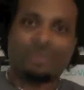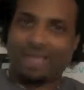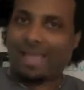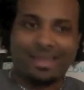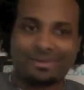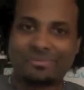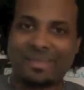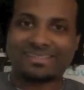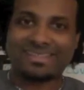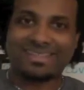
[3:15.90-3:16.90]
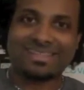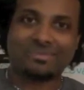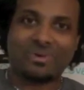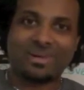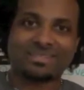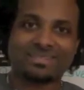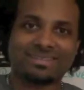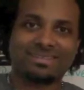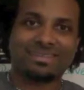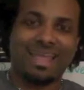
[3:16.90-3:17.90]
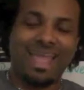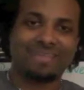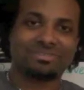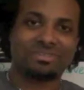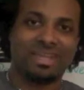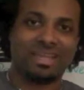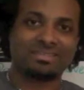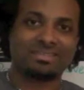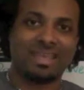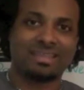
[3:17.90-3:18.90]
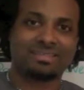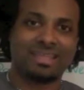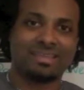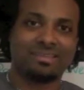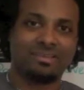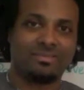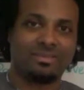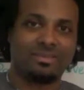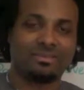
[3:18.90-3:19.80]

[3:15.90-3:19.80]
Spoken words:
I kind of go back to that same question that I asked you guys at Executive.